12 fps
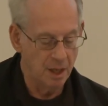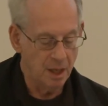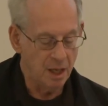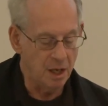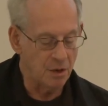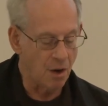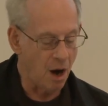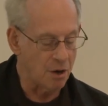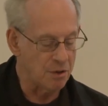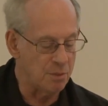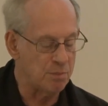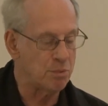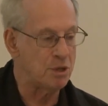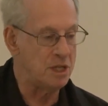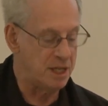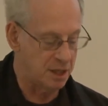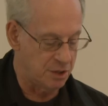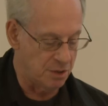Here are the
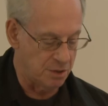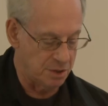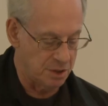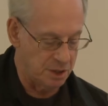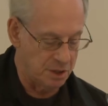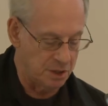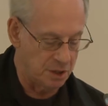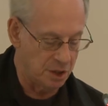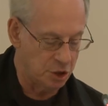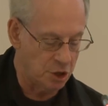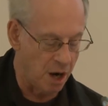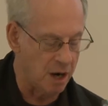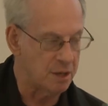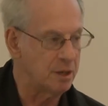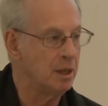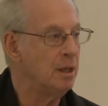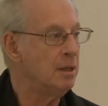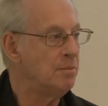predictors. This is a chart.
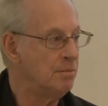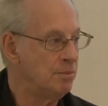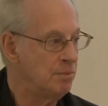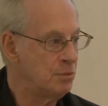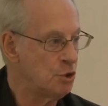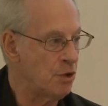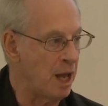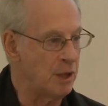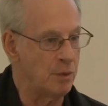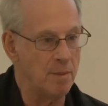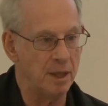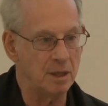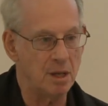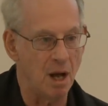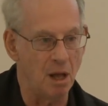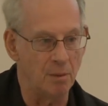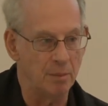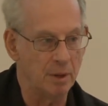Try to remain
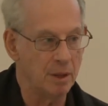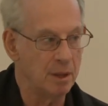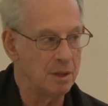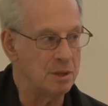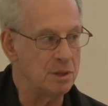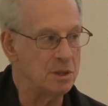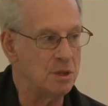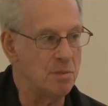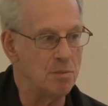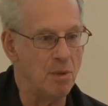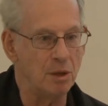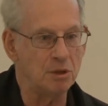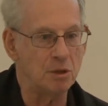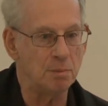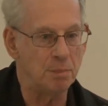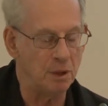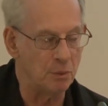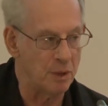calm. This is a
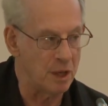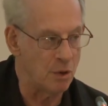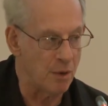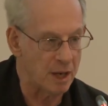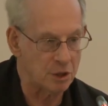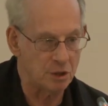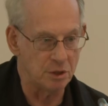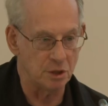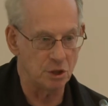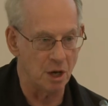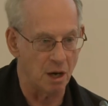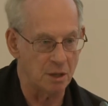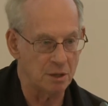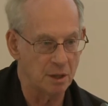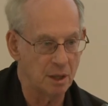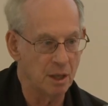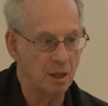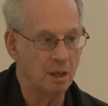multiple regression chart.
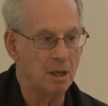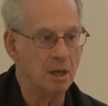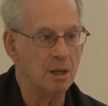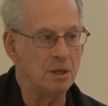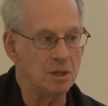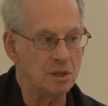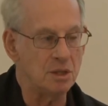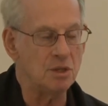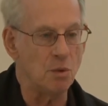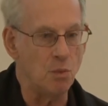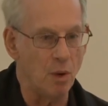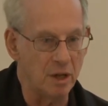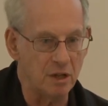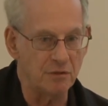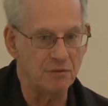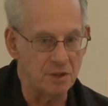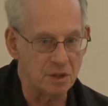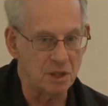This is a
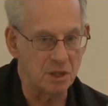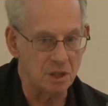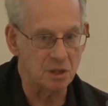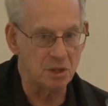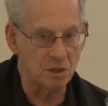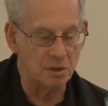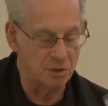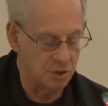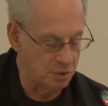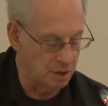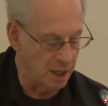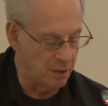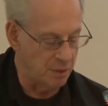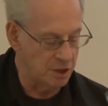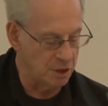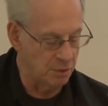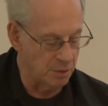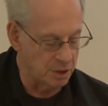wonderful statistical tool. I
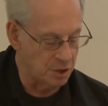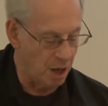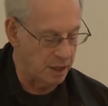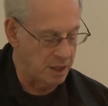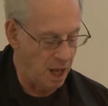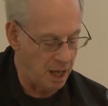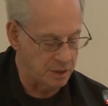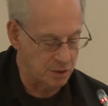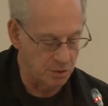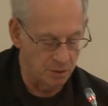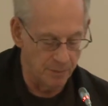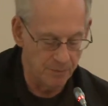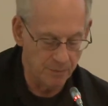wish it were taught in high school.